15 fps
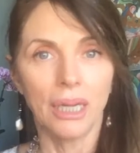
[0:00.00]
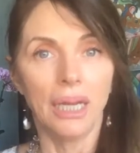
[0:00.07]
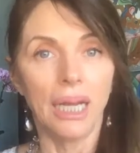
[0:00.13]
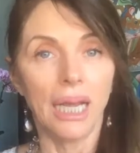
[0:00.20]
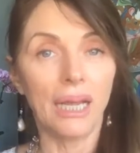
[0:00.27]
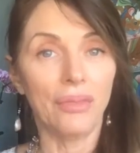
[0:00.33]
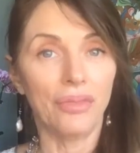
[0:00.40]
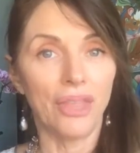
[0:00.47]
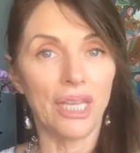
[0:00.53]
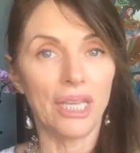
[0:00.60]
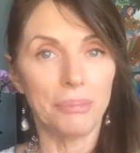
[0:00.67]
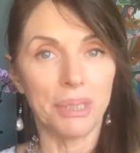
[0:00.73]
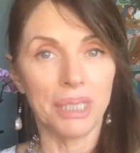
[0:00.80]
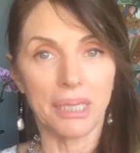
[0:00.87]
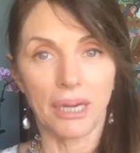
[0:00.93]
and they
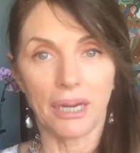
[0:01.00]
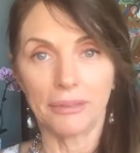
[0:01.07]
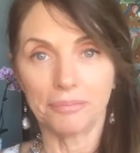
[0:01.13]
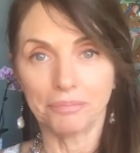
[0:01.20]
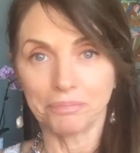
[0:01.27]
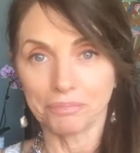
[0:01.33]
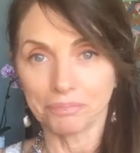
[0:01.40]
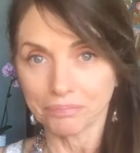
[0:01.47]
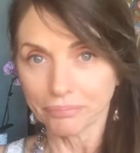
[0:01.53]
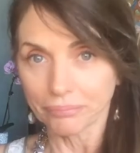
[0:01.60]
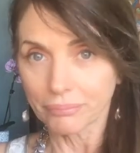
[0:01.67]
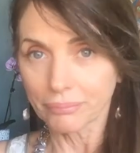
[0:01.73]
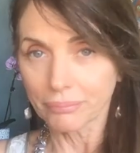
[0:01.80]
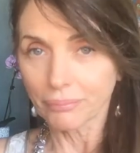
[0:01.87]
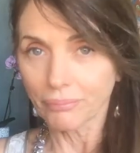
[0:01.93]
become
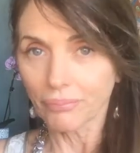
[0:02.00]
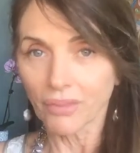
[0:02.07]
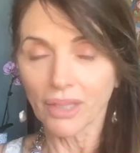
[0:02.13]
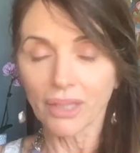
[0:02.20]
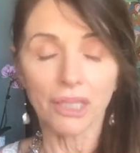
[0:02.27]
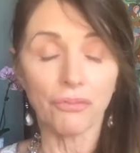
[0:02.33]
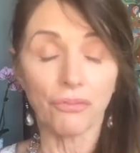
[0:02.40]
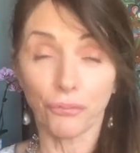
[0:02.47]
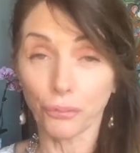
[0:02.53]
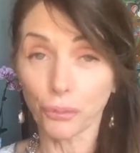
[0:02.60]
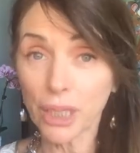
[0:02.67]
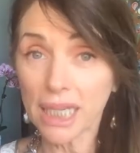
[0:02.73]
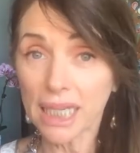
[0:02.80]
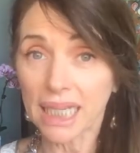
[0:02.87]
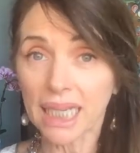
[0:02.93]

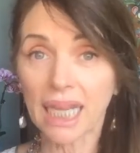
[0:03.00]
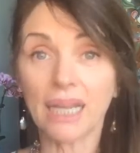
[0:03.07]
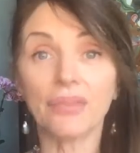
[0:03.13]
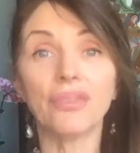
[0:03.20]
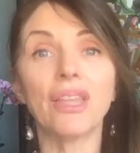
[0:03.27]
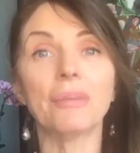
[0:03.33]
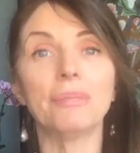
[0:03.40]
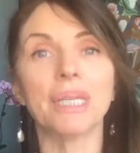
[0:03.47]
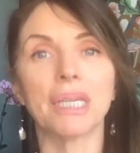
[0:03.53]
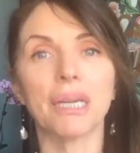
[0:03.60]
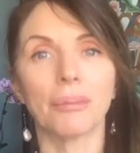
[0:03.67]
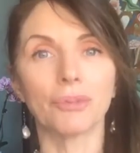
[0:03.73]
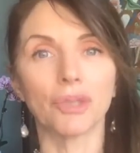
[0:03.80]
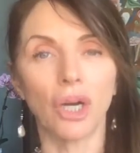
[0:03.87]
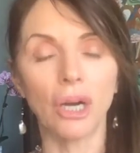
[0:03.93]
free, and they
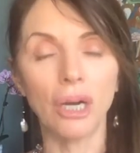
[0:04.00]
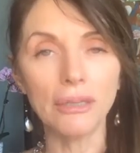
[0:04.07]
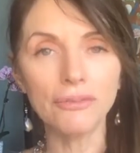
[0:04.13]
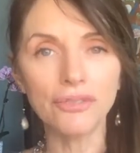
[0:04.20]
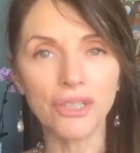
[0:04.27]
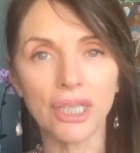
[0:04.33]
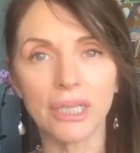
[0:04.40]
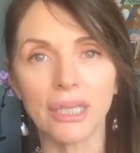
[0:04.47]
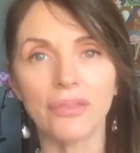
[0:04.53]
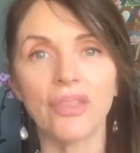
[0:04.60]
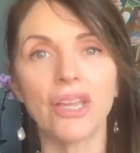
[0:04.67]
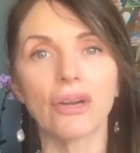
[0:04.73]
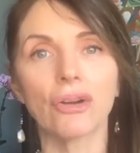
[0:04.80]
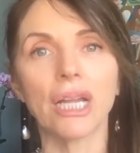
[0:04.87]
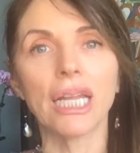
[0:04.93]
become confident, and
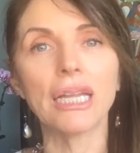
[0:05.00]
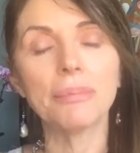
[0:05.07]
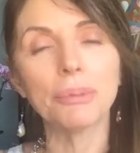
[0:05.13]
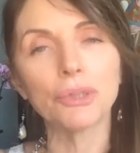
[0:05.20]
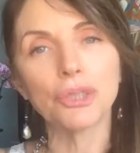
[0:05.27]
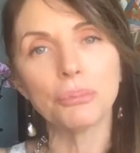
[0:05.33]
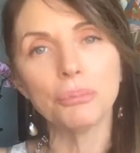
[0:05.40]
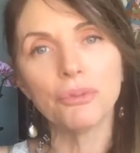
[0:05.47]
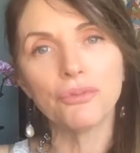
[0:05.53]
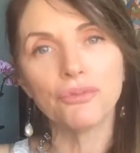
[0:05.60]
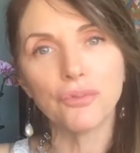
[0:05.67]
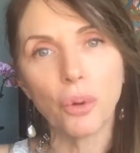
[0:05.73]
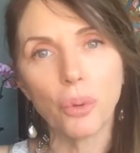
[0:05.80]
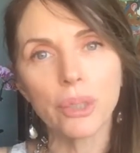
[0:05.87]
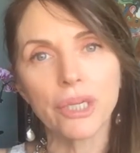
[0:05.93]
they are able to move
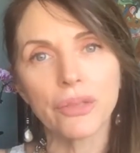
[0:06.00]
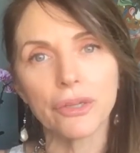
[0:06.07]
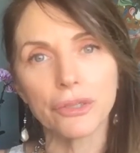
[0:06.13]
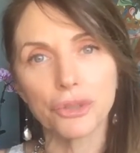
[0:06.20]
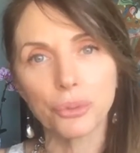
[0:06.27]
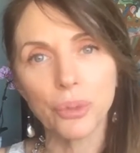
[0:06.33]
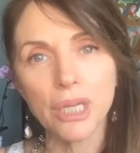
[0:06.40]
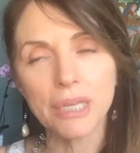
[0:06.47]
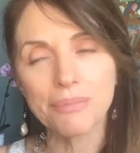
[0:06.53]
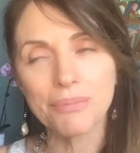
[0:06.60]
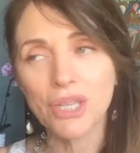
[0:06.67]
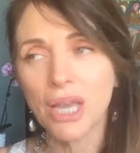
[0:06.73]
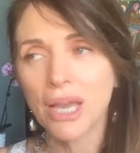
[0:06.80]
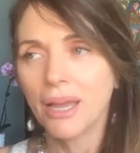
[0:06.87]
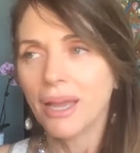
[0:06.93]
forward in their dreams,
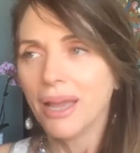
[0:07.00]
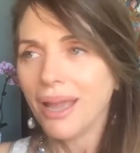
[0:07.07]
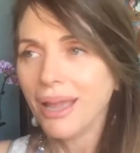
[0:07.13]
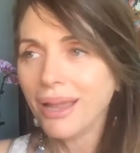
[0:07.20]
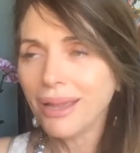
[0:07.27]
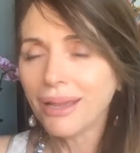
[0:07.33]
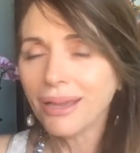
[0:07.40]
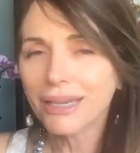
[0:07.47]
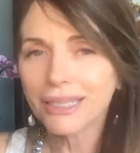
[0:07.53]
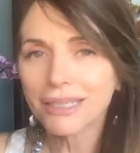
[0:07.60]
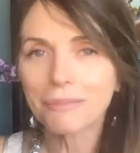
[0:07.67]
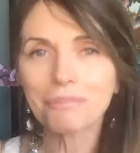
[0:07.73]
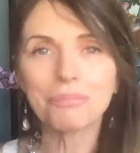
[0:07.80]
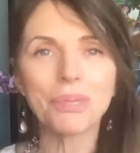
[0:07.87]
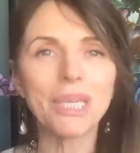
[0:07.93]
and
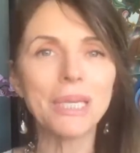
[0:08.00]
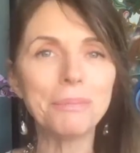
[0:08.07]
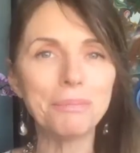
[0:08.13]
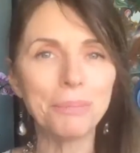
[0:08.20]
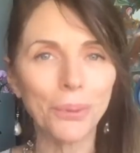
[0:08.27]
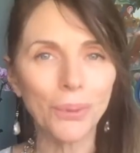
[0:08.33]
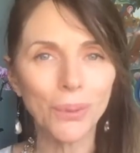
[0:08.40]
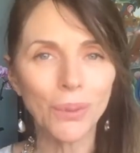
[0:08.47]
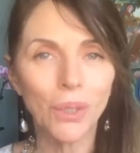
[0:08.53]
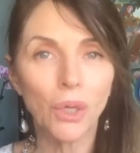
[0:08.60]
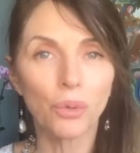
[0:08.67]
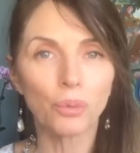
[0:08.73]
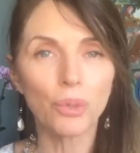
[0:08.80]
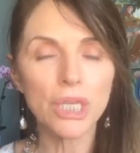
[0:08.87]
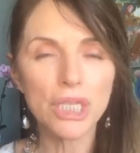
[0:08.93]
people
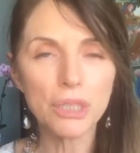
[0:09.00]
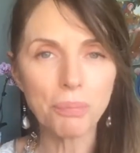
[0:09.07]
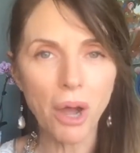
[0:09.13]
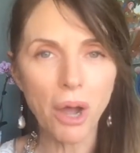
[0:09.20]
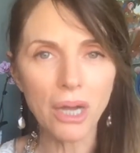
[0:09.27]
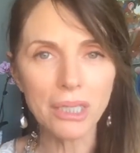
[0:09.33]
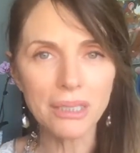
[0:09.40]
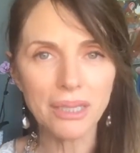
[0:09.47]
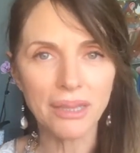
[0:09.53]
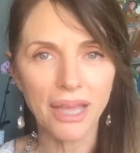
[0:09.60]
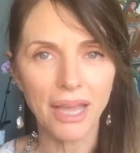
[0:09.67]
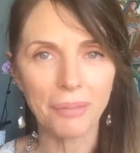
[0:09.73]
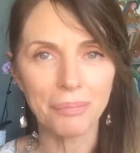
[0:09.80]
respond to them